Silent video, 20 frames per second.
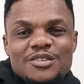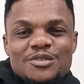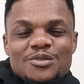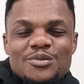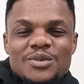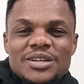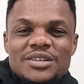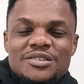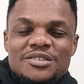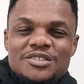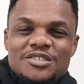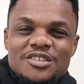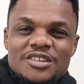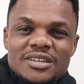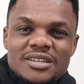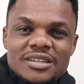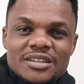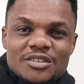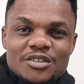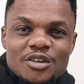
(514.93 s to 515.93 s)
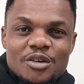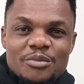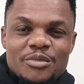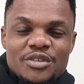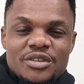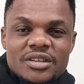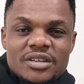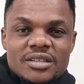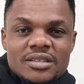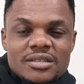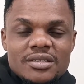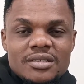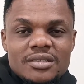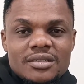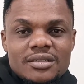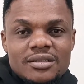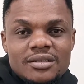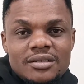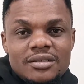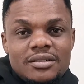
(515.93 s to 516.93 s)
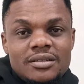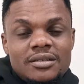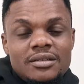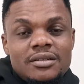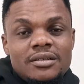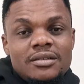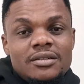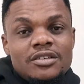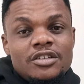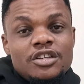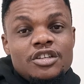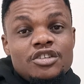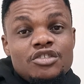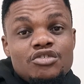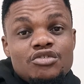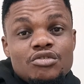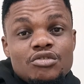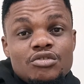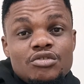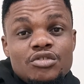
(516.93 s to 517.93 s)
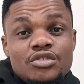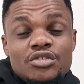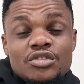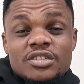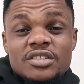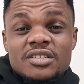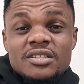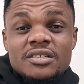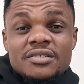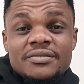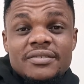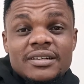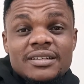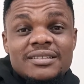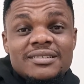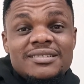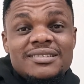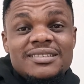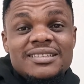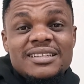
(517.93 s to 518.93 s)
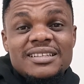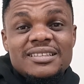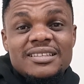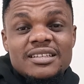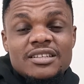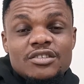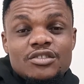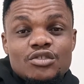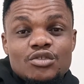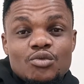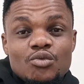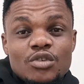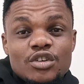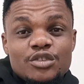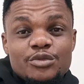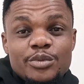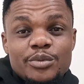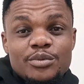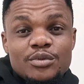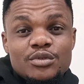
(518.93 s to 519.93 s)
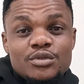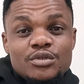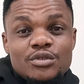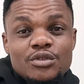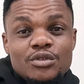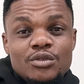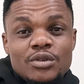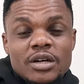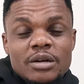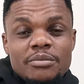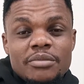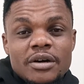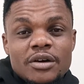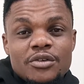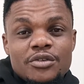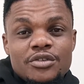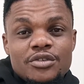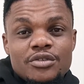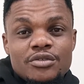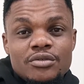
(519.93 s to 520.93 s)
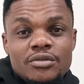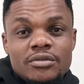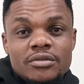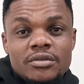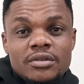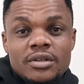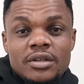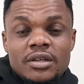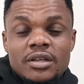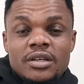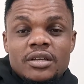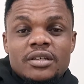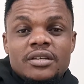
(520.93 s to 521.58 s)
When you join the community, introduce yourself and say things you want people to know about you.